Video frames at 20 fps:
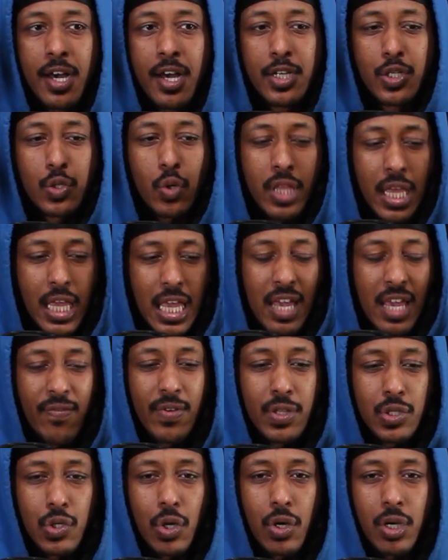So they
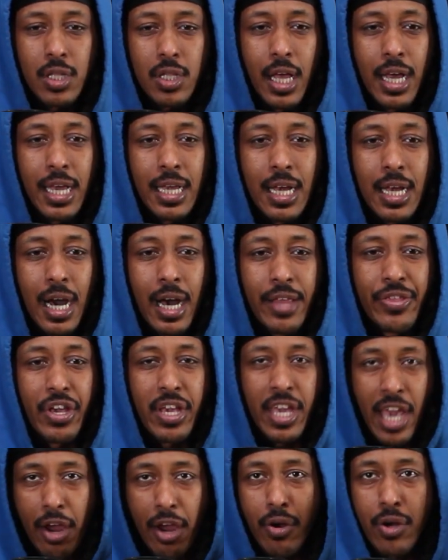even took like the
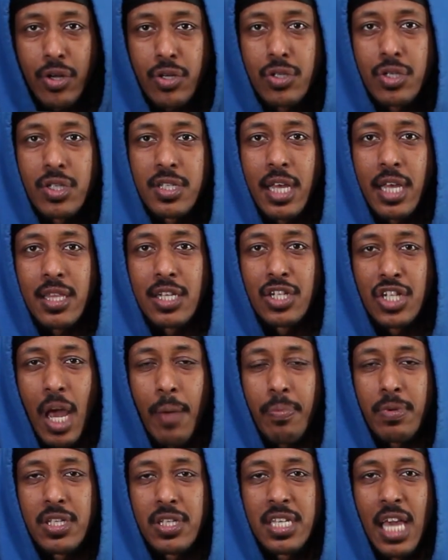characters that the
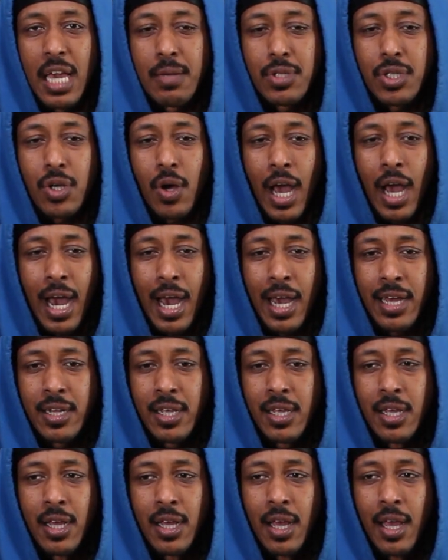Japanese game show had,